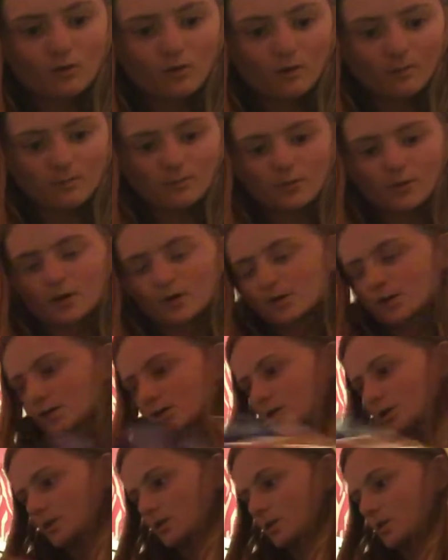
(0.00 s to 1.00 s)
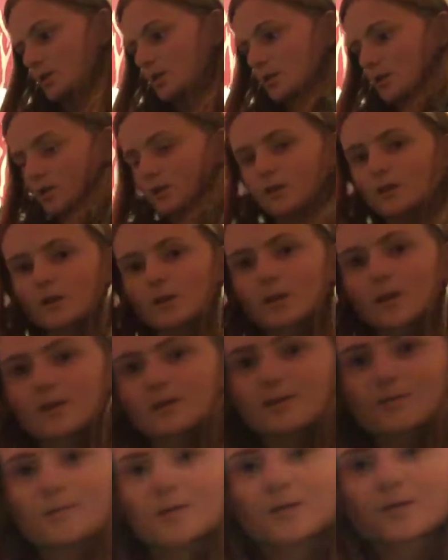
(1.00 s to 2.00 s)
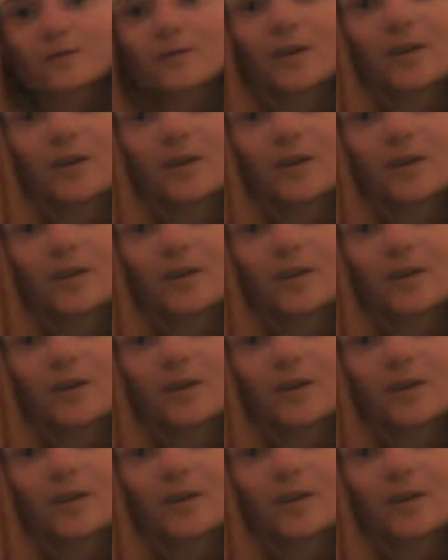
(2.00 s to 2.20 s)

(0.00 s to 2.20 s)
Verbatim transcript: corporate. Thank you guys so much